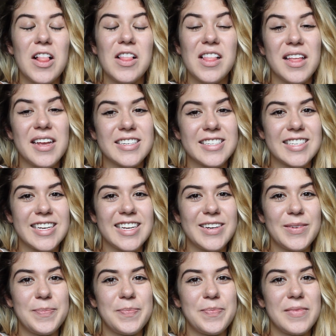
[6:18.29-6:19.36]

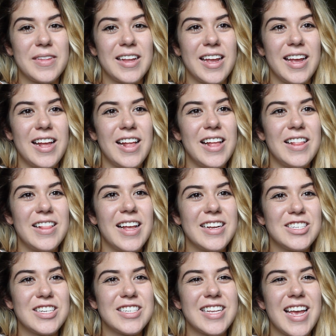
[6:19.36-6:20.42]
listen,
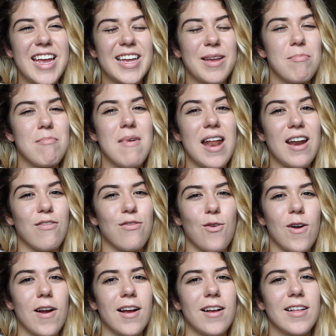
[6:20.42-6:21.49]
let's just like
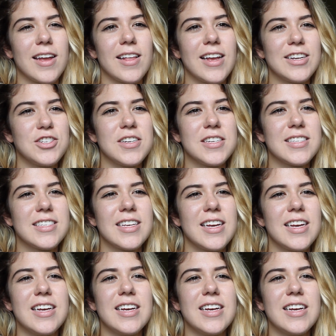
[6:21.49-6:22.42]
metaphorically, I was just